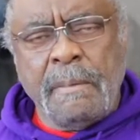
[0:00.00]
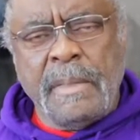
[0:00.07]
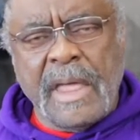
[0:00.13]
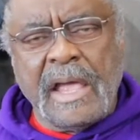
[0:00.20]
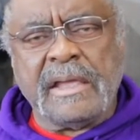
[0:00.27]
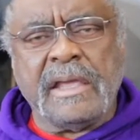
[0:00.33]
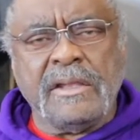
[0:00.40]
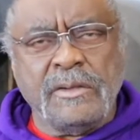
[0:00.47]

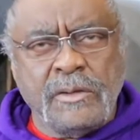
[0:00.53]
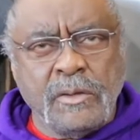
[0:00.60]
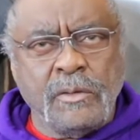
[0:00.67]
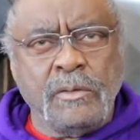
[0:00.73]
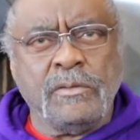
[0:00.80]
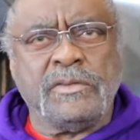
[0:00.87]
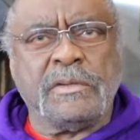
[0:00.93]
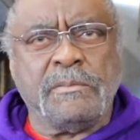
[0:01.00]
that can
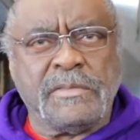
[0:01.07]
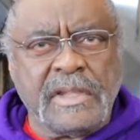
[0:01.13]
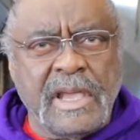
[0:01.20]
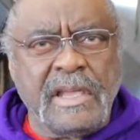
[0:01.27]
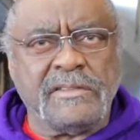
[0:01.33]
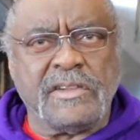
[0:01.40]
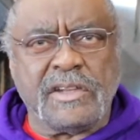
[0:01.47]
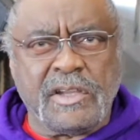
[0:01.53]
do some
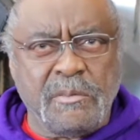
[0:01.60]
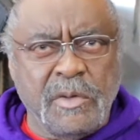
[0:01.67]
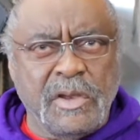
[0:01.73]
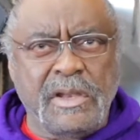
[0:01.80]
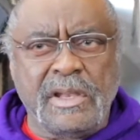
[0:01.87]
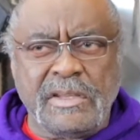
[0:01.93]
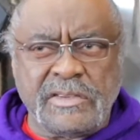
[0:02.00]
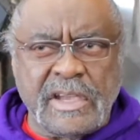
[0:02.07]
things in the
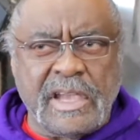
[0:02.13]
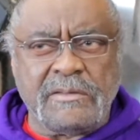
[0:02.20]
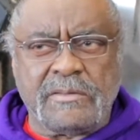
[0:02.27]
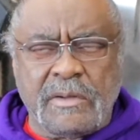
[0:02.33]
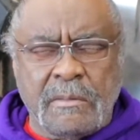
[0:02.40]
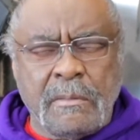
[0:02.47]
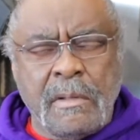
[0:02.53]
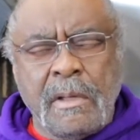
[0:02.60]
community to change
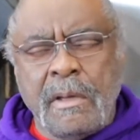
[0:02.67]
them.